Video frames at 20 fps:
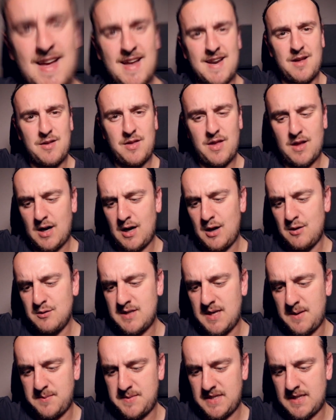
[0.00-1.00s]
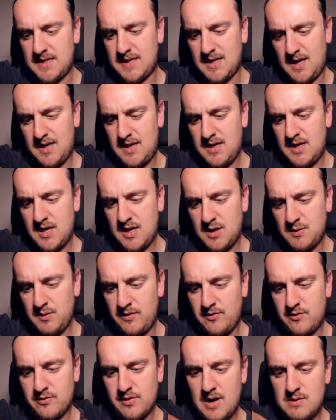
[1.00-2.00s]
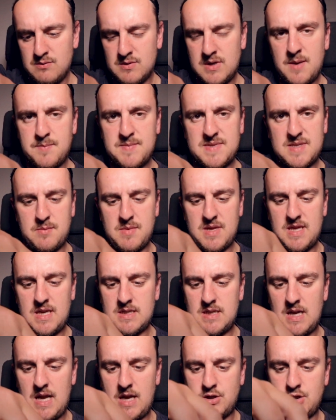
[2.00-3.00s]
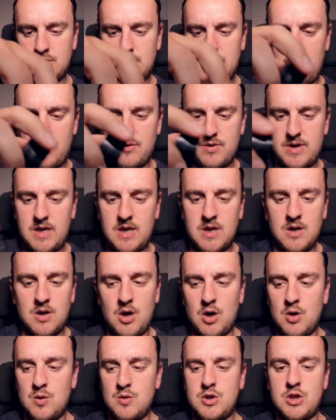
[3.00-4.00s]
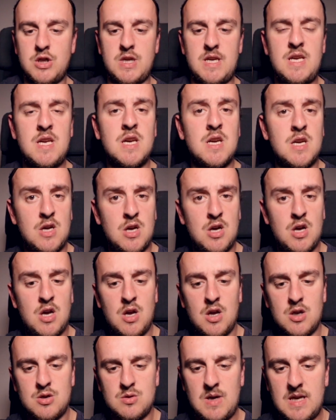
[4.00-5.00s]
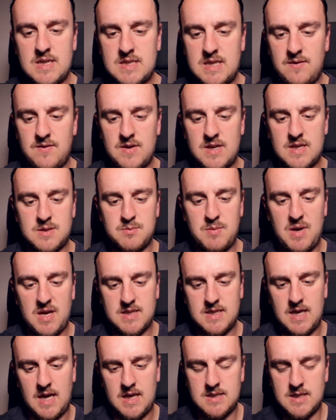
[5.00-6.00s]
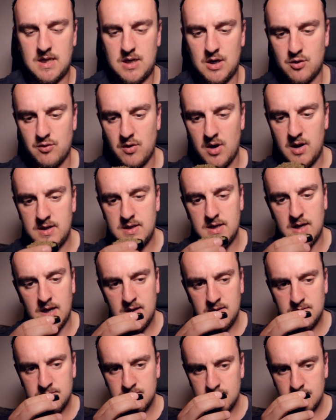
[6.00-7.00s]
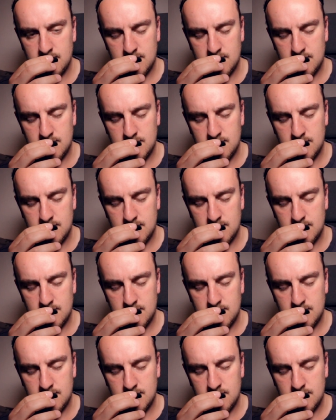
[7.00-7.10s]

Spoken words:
Now that the close-ups are done, we've ground up some of this legendary OG, so let's give it a smell test in the grinder.